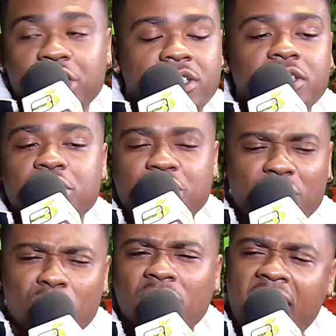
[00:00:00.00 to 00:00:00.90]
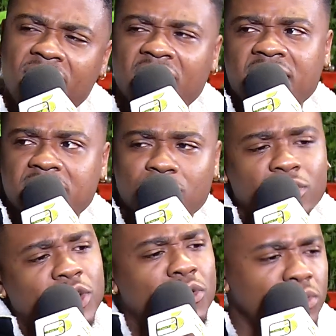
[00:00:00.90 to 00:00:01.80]
just general life lessons
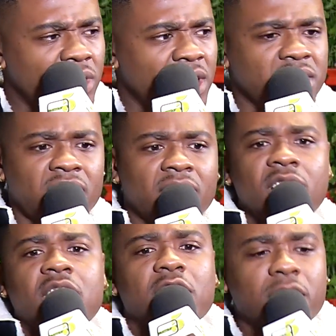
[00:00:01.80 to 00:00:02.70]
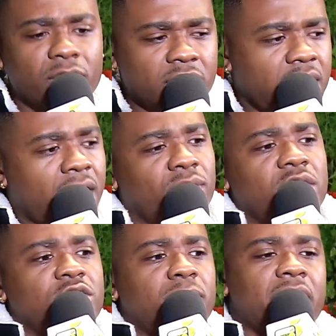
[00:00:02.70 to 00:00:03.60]
on, don't do this, look for this kind of
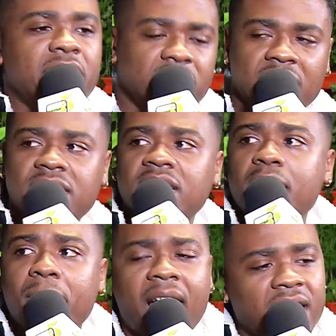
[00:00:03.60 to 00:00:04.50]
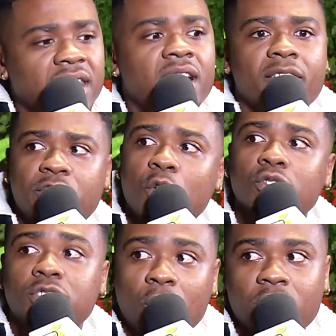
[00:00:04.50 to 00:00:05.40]
relationship. He sneaks it in, but I love
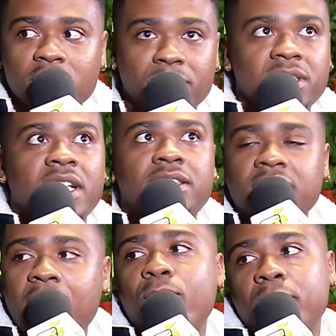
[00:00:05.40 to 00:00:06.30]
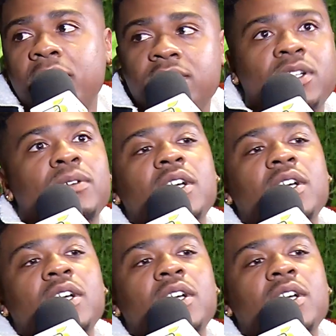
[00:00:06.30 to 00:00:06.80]
those tokens because I took that with me. So